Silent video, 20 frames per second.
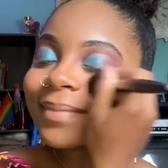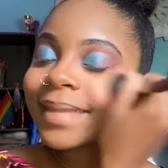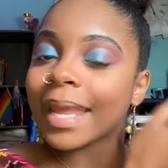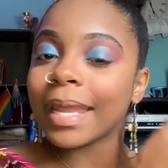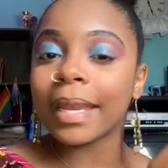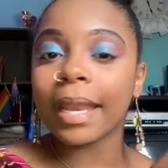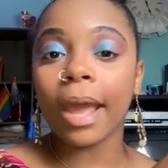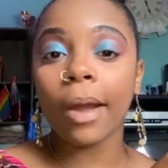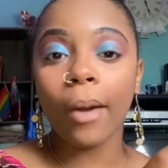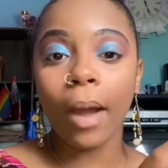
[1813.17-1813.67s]

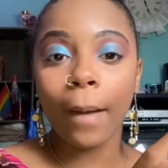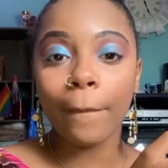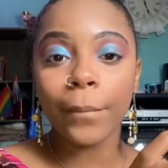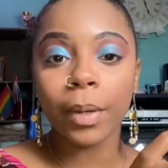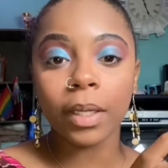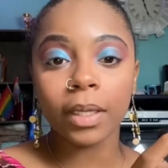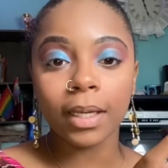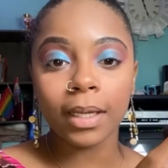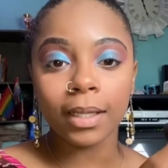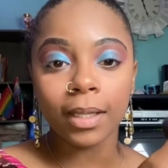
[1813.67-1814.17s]
Now I
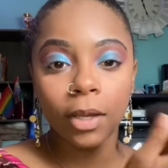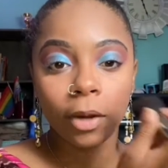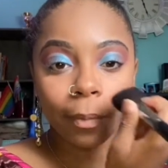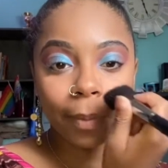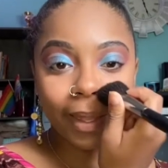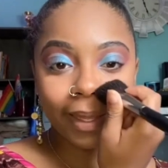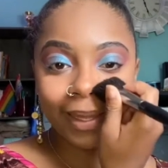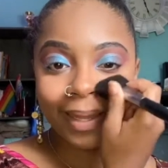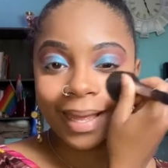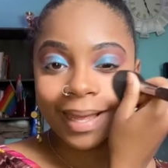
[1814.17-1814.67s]
put a little
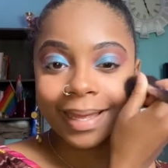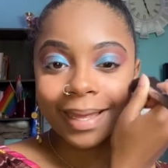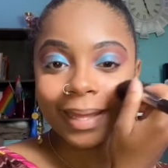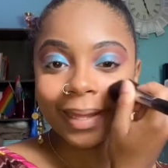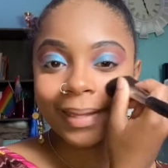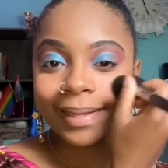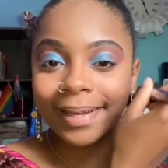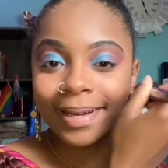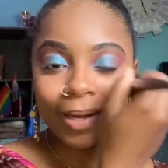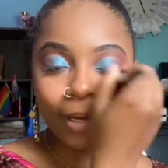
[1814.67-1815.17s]
bit
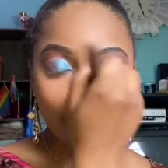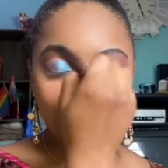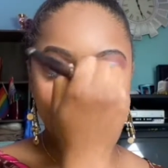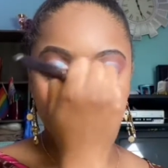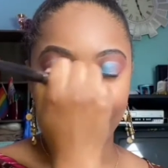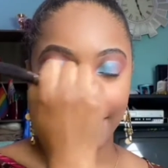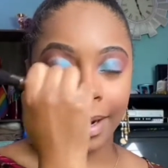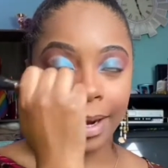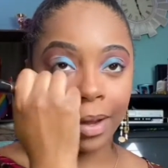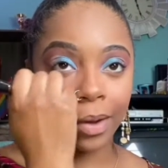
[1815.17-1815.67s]
like on
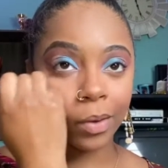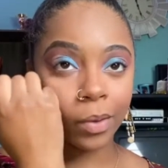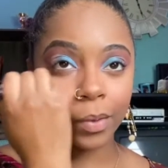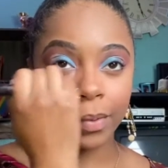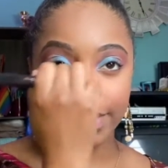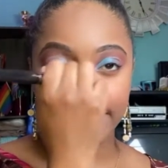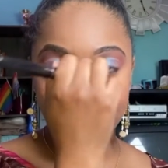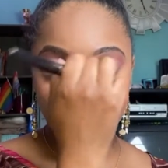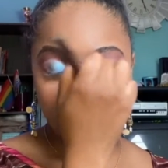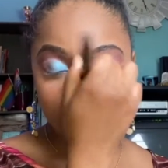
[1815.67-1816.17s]
my
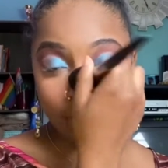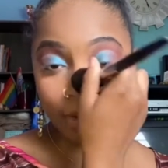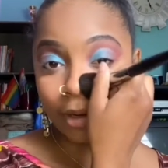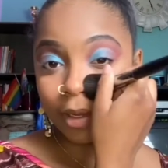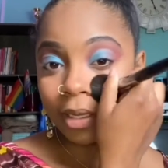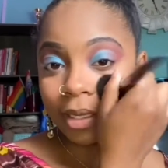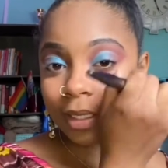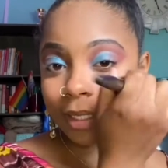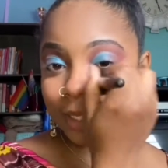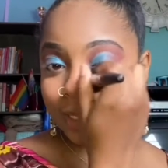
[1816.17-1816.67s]
nose
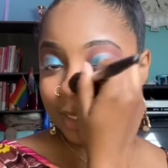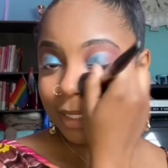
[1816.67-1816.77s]
area